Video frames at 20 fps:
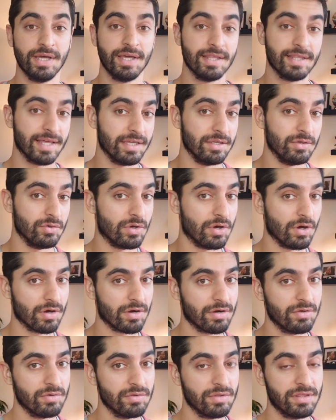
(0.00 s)
that you've got
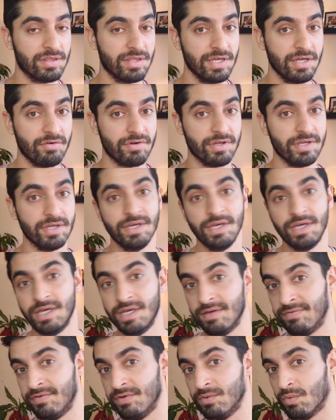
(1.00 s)
to know the theory
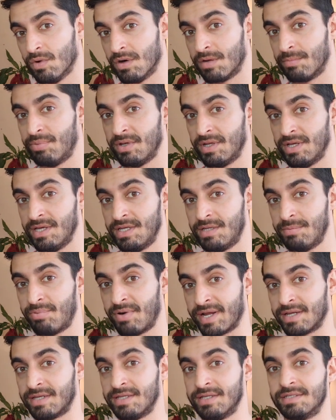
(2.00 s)
if you want to put it into
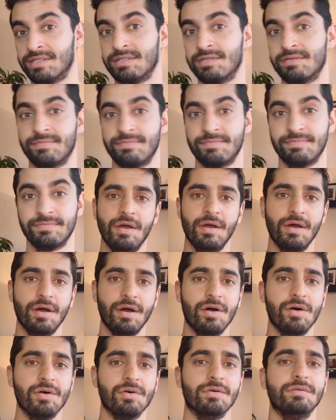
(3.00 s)
practice.
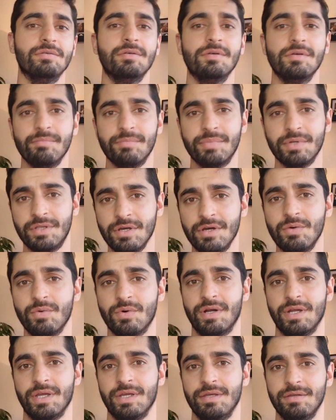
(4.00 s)
Oh, but don't
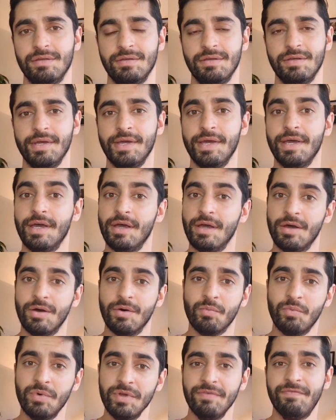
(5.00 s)
worry.
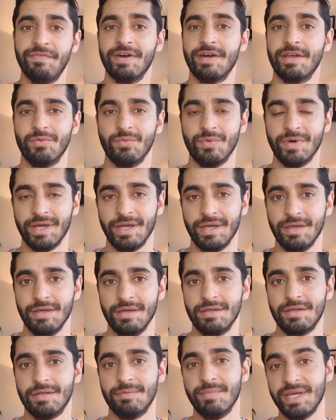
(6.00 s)
We found a way
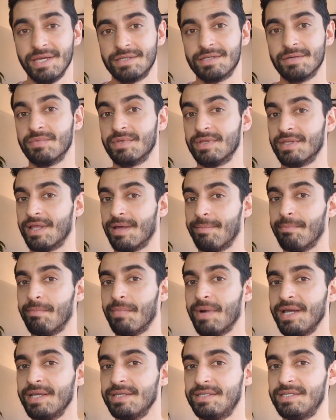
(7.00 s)
to make something that
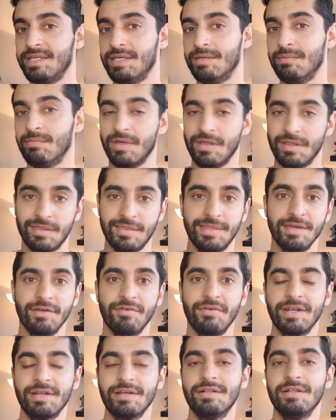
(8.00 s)
might seem
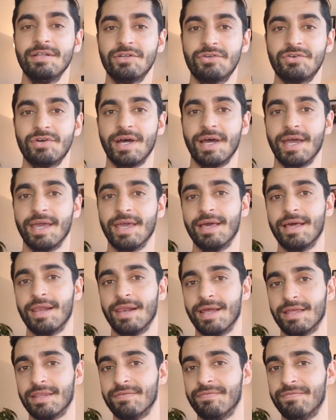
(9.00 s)
theoretical and dry,
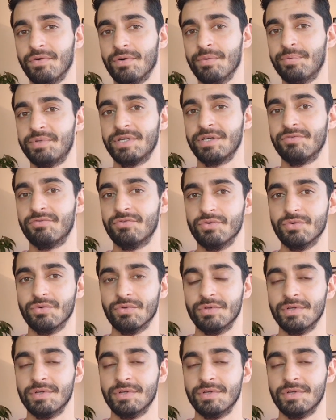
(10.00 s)
like the 4% rule,